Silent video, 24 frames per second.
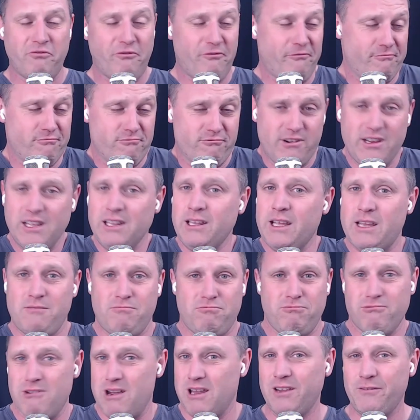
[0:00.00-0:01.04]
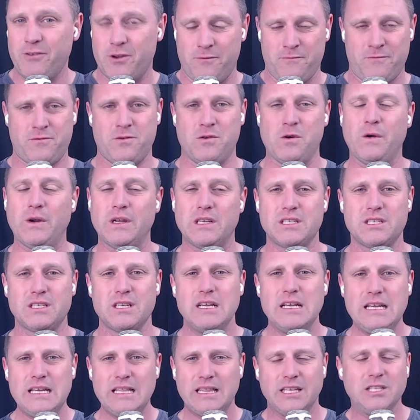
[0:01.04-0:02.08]
really relevant for us.
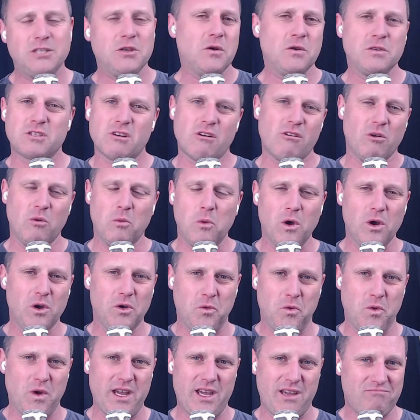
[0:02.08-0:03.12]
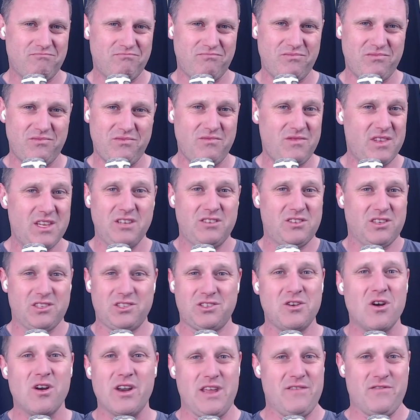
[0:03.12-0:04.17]
There's also a world where you're
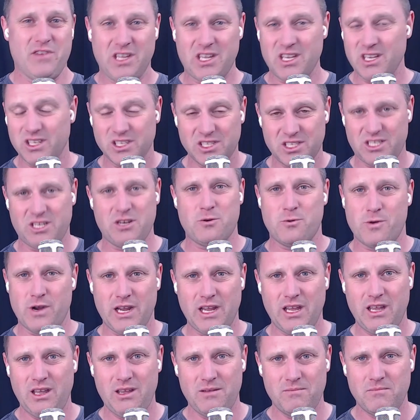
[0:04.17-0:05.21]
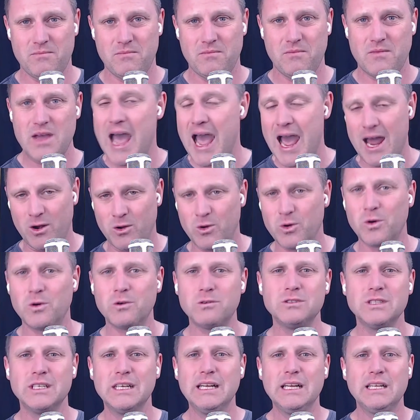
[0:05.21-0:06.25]
just not even considering him at all.
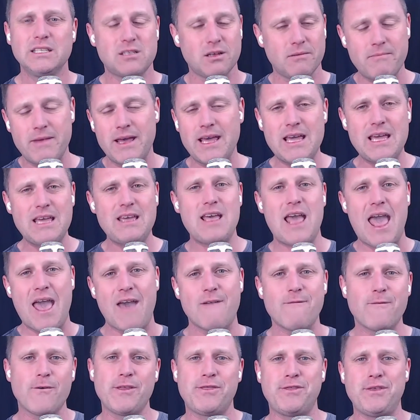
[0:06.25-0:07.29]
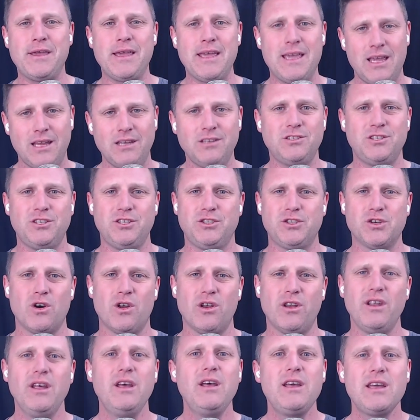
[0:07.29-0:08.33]
To me, everything hinges
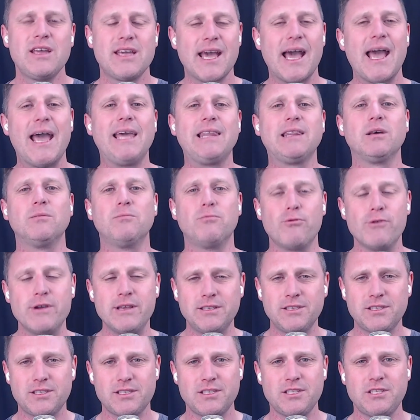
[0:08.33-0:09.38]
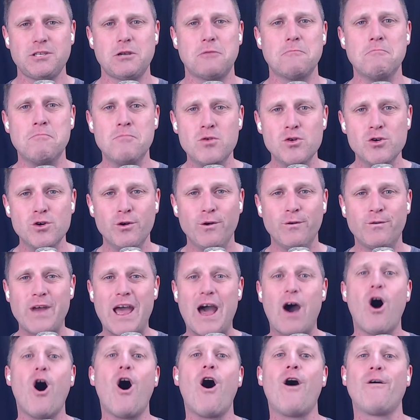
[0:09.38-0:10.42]
on Caleb Windsor's move
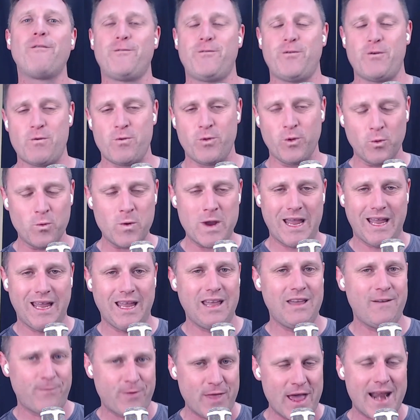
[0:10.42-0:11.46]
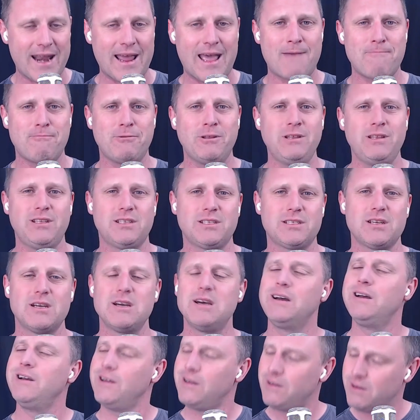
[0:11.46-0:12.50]
off the wing. If that happens,
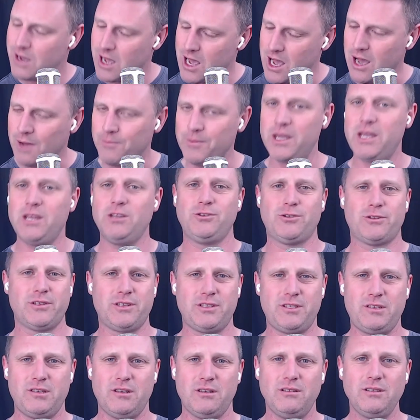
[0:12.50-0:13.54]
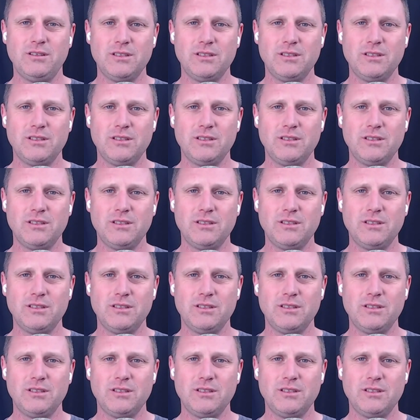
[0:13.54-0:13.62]
I'm interested.